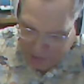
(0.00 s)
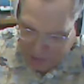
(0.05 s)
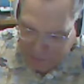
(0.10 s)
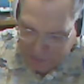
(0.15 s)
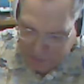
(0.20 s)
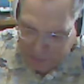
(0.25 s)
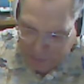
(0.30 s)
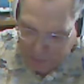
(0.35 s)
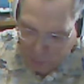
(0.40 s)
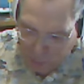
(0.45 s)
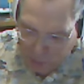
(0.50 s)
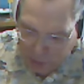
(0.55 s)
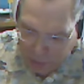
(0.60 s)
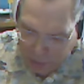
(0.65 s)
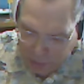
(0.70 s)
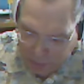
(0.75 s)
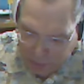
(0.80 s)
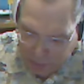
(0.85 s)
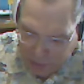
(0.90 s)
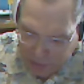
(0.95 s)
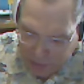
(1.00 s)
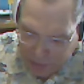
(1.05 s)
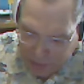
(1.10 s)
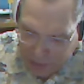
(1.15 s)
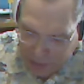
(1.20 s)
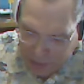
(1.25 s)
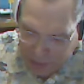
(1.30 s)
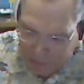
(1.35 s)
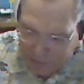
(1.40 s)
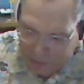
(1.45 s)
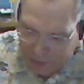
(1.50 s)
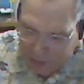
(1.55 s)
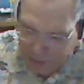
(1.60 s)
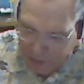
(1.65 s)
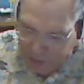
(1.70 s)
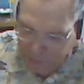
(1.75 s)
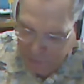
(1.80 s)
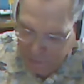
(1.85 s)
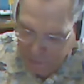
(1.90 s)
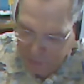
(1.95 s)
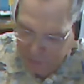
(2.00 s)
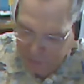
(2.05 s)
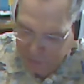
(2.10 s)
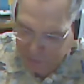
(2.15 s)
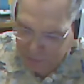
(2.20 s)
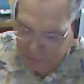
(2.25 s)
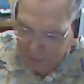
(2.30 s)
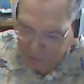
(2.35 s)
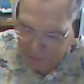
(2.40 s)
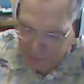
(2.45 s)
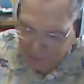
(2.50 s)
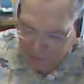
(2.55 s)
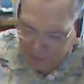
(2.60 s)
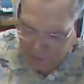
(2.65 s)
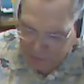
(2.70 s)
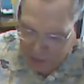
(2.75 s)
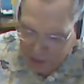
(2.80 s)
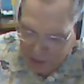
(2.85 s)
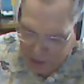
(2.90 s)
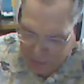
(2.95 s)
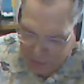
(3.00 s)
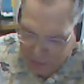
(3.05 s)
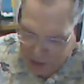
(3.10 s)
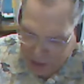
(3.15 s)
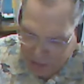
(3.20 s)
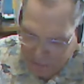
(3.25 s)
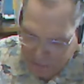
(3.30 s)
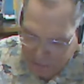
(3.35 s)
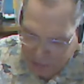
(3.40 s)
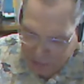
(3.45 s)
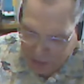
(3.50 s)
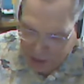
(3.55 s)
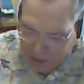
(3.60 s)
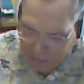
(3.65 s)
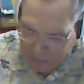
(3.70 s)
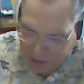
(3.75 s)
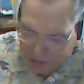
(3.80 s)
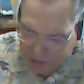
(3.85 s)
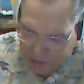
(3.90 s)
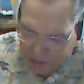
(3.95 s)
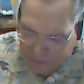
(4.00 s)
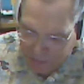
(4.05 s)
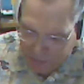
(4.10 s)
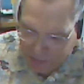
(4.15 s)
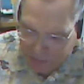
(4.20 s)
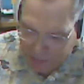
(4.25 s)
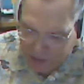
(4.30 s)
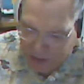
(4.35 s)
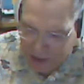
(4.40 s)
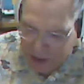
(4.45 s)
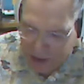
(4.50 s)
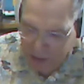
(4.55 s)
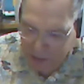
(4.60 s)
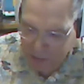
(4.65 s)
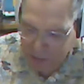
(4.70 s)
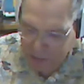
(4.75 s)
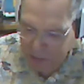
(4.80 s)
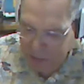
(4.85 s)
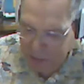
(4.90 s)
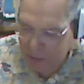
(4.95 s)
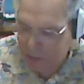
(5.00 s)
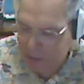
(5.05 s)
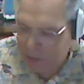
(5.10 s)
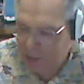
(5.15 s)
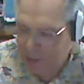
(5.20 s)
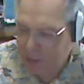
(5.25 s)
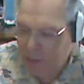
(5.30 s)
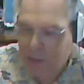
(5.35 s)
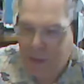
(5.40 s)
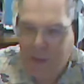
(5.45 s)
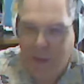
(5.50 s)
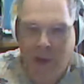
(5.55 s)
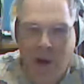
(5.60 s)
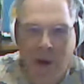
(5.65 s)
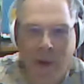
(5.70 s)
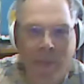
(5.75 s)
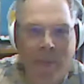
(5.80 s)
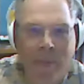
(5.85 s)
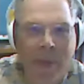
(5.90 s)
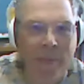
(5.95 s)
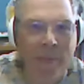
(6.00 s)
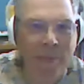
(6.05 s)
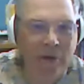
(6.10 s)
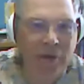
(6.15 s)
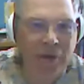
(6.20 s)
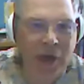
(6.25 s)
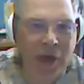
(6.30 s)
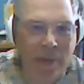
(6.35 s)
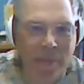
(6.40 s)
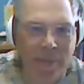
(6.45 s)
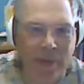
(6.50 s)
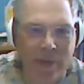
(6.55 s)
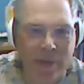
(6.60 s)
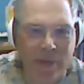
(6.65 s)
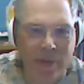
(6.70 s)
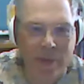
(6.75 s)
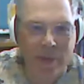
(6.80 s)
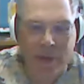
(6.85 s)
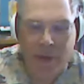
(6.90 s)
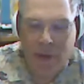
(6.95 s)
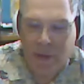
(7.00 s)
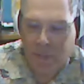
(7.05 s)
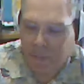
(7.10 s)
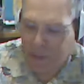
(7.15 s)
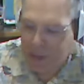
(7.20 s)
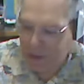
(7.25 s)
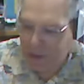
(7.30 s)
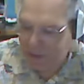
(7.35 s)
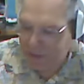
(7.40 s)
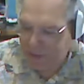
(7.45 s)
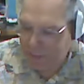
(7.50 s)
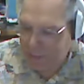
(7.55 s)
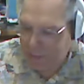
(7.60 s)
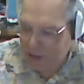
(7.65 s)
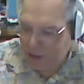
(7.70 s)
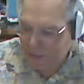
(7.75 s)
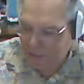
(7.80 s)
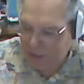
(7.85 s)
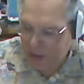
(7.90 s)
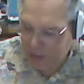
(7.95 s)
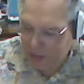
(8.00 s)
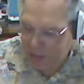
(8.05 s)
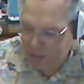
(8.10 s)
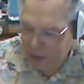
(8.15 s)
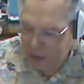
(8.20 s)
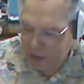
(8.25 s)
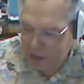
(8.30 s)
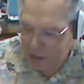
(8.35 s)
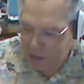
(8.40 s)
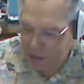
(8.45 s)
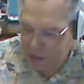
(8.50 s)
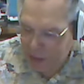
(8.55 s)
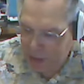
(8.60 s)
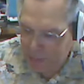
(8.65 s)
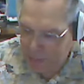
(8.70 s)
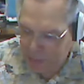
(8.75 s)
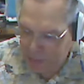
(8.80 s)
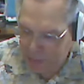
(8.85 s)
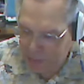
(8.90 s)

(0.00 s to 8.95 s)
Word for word: it was a boilerplate contract, and it was for some uh, software company that would be handling their membership because the Bellevue Athletic Club